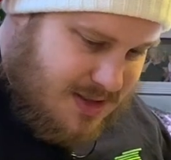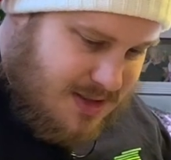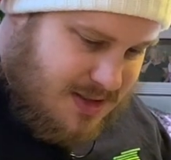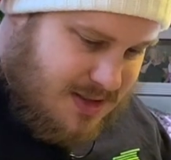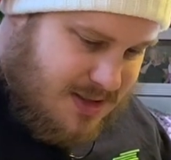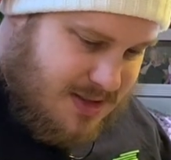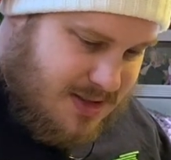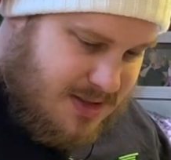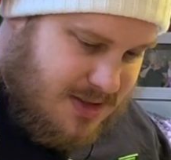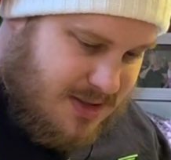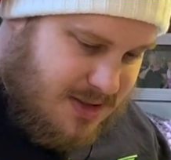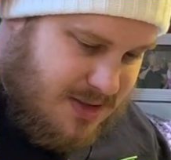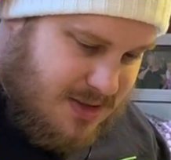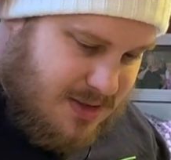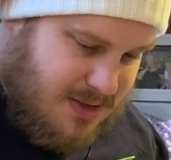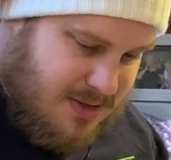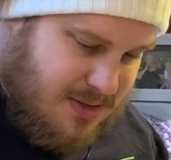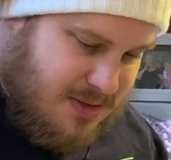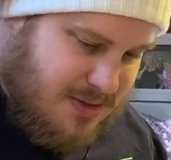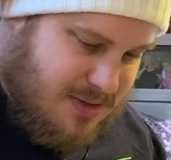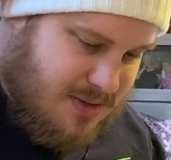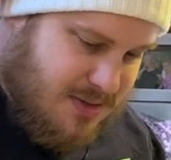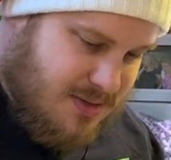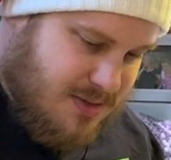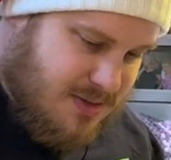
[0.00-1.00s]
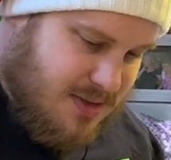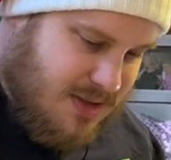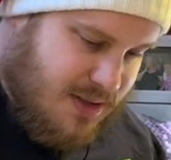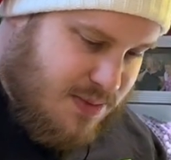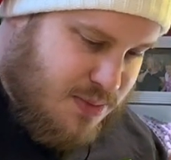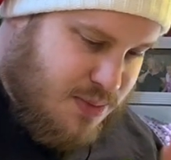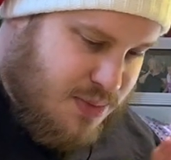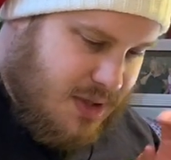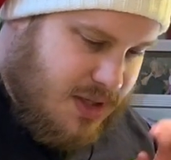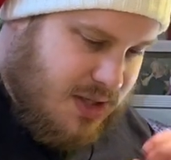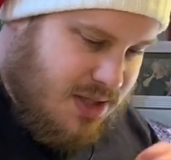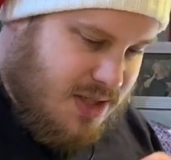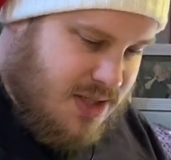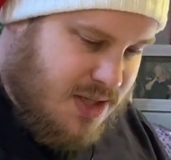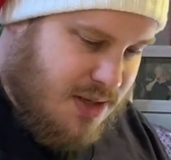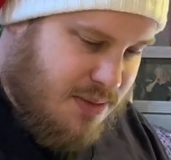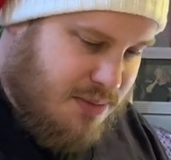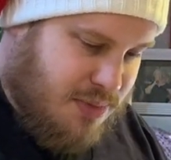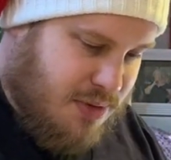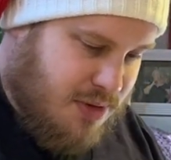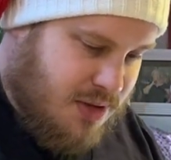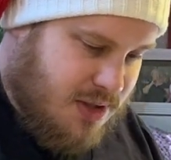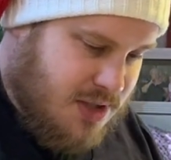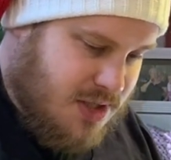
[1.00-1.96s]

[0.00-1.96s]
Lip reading: So this is pretty simple.